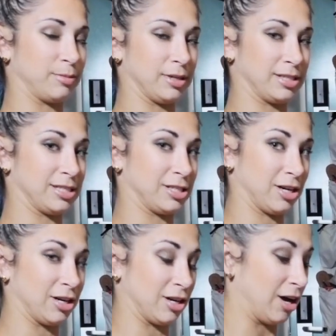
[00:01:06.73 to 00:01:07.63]
I'm going to
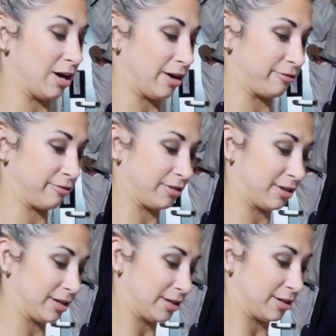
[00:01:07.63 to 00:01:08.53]
start off
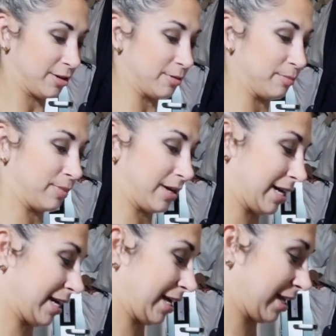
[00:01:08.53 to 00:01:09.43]

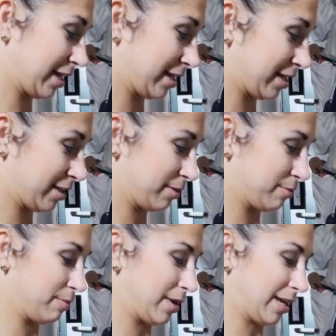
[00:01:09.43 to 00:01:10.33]
by
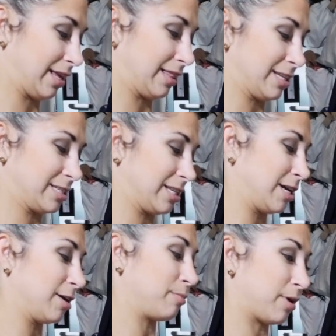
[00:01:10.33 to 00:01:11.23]
making this
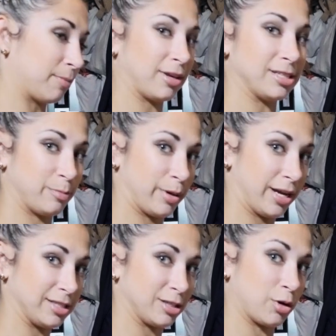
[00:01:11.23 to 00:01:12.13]
pumpkin
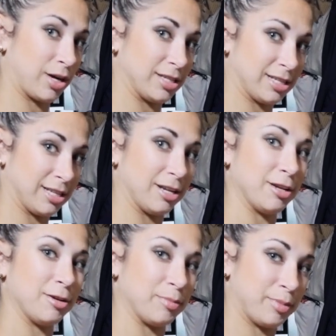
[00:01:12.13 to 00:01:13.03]
spice craisin
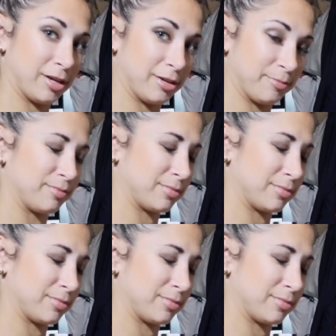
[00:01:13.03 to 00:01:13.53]
ball.